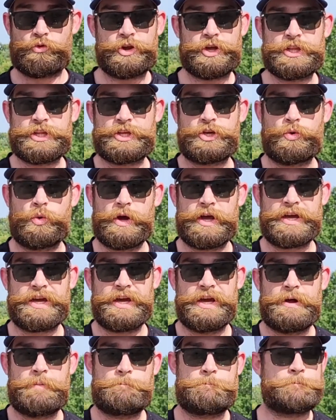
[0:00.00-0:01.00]
really quick,
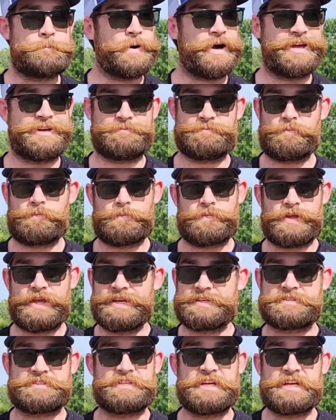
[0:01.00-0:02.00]
but
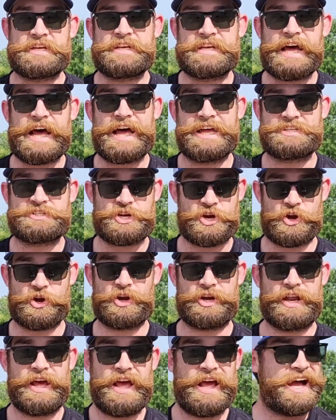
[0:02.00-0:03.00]
it did not
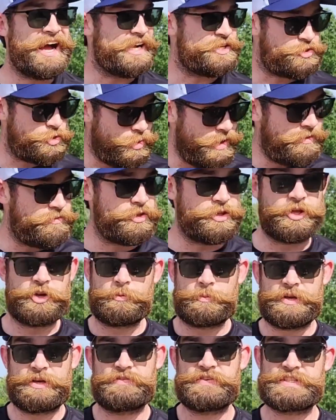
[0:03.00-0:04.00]
turn. I do have a little
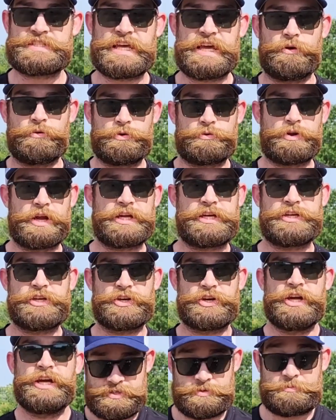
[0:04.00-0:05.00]
bit of a tailwind right
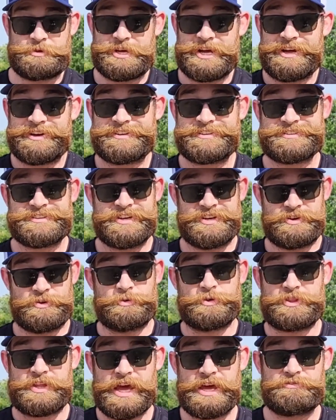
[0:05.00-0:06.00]
here. To be honest,
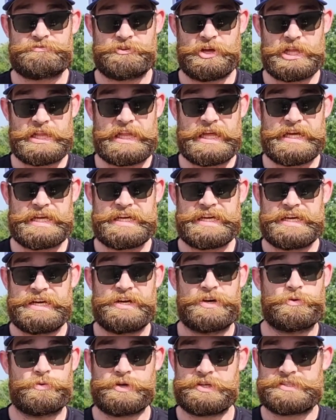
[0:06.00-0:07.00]
what that felt like
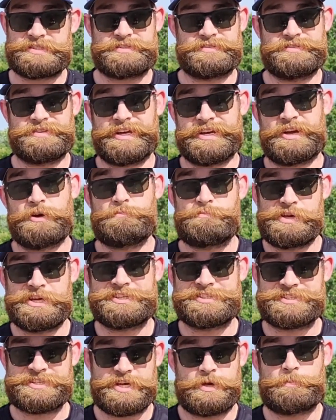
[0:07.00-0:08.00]
was like a big
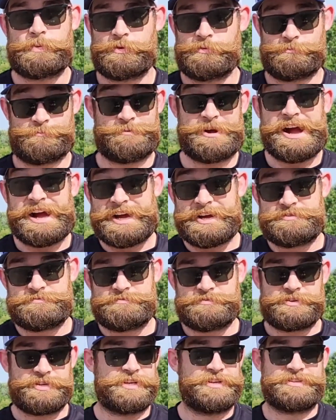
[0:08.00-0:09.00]
skip drive
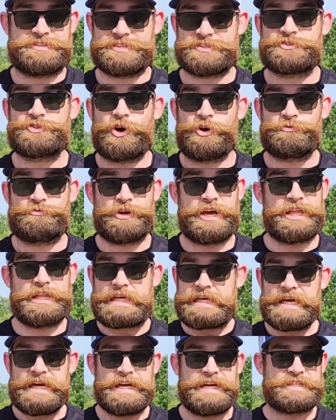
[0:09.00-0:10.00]
in Disc Golf
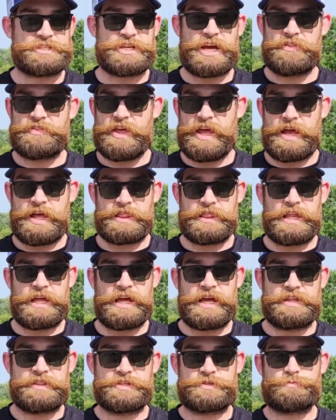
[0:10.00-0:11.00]
Valley. It's got that
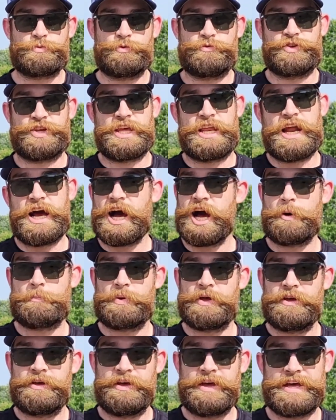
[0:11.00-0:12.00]
glide that's moving it up
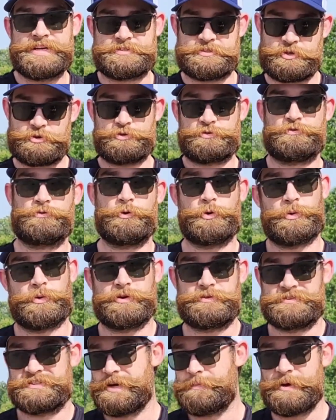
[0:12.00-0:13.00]
as it goes
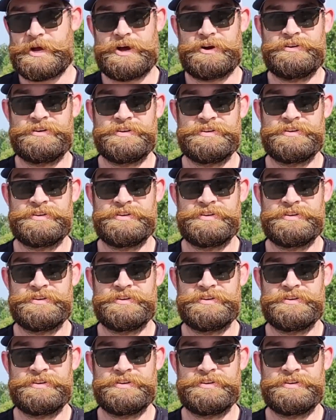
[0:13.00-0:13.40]
forward somehow.